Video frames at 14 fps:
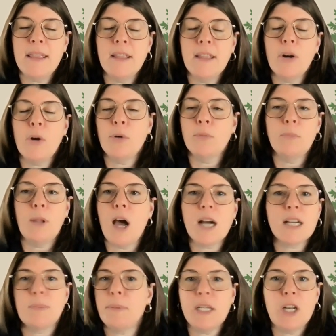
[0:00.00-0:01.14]
their own
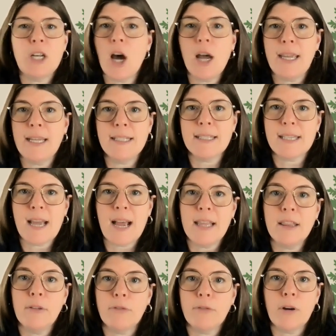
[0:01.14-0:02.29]
blocks, but not
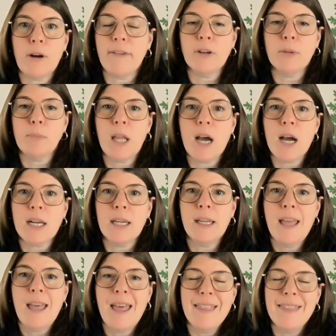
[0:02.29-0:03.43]
inside the forever block.
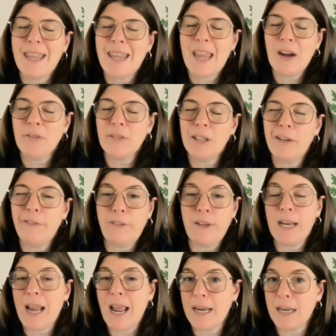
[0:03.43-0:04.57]
They can't really
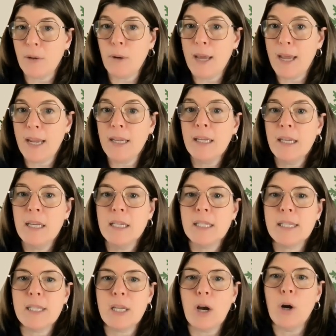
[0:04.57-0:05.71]
fit anyway,
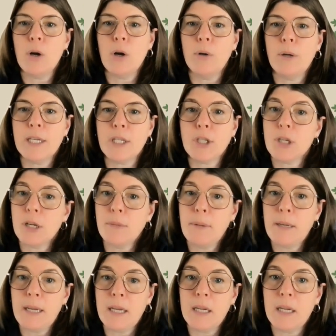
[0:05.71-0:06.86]
so it should
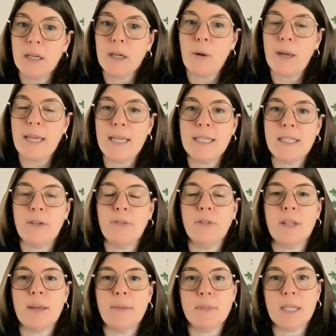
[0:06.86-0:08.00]
be quite easy for
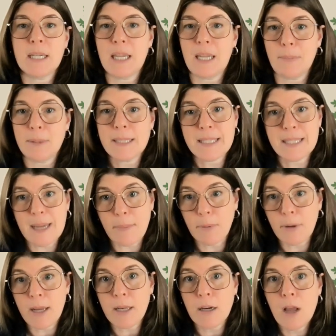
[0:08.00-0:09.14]
them to keep it
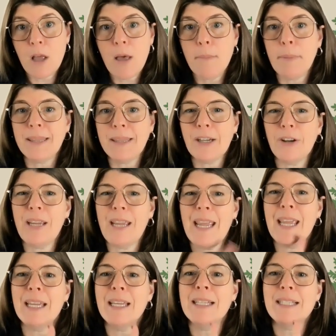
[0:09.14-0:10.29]
separate. But there
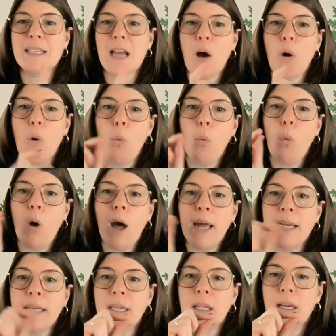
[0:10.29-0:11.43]
is
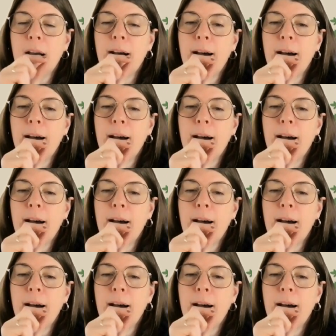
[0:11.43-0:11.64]
one